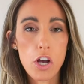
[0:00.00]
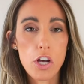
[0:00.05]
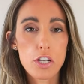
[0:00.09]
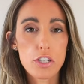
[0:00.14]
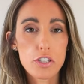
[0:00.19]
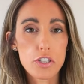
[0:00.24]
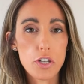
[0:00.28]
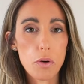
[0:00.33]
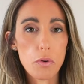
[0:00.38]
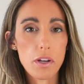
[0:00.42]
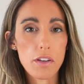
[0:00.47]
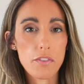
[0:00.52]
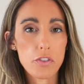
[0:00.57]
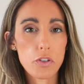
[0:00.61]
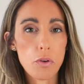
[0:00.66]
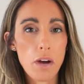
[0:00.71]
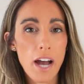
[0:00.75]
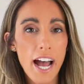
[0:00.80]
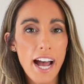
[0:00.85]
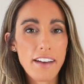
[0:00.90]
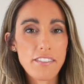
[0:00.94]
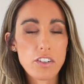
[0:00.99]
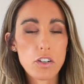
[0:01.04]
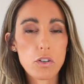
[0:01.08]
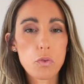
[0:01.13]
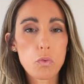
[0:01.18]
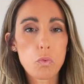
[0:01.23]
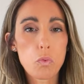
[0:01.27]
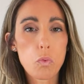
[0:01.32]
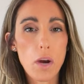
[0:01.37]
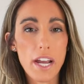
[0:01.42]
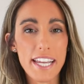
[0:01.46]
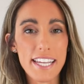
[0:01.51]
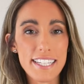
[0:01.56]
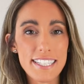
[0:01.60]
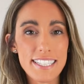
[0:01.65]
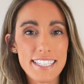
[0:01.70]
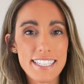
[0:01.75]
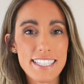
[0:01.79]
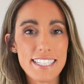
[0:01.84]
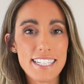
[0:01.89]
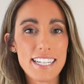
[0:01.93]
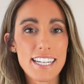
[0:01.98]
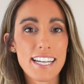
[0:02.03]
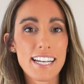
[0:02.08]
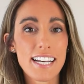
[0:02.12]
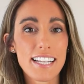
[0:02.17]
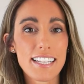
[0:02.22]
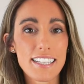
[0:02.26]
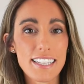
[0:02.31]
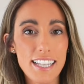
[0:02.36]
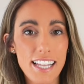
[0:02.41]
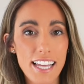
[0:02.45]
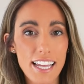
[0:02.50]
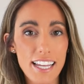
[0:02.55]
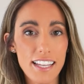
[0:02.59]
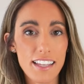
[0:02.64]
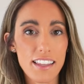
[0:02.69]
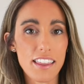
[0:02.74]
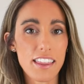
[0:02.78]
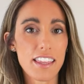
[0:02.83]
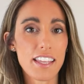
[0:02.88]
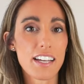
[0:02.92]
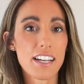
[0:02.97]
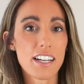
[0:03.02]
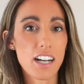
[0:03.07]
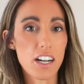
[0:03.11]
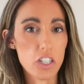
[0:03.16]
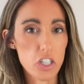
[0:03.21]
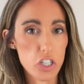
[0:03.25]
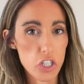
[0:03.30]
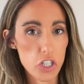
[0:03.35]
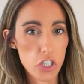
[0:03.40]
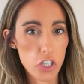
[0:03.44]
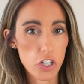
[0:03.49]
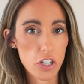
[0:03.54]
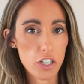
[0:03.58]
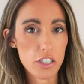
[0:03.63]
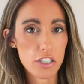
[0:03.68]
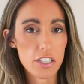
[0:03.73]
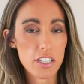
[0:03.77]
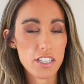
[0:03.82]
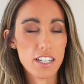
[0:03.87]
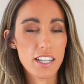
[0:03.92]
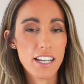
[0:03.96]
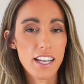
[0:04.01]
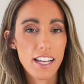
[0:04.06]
So if you have a waist length shirt,